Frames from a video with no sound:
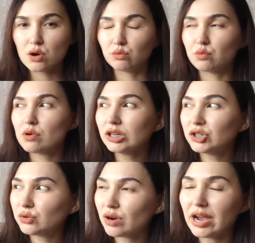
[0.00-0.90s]

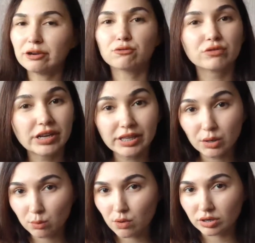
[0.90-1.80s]
What do I
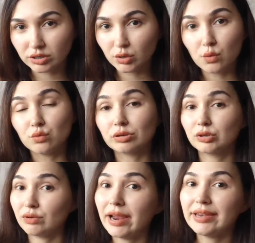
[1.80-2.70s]
really want? What
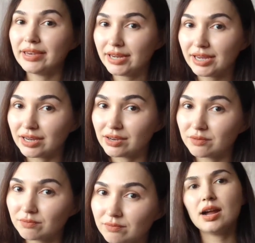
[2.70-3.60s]
do I
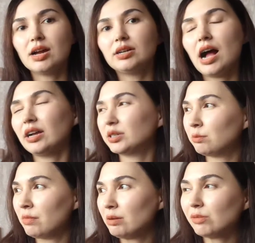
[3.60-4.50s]
need? I
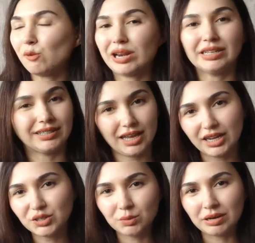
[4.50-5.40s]
remember when I
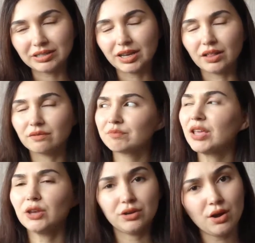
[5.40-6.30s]
said to myself,
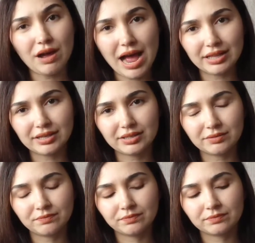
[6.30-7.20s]
you know,
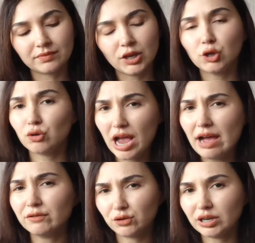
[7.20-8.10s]
Alice, you
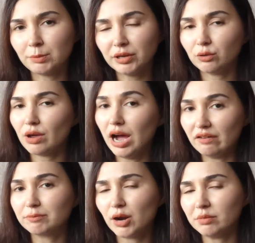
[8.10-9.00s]
have to admit you
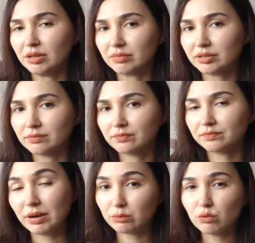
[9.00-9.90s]
have problems.
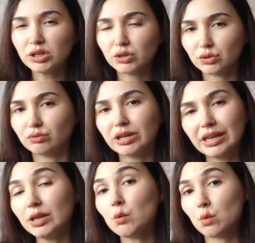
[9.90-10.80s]
But what do you
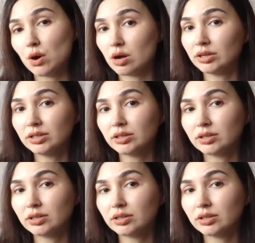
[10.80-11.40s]
really want?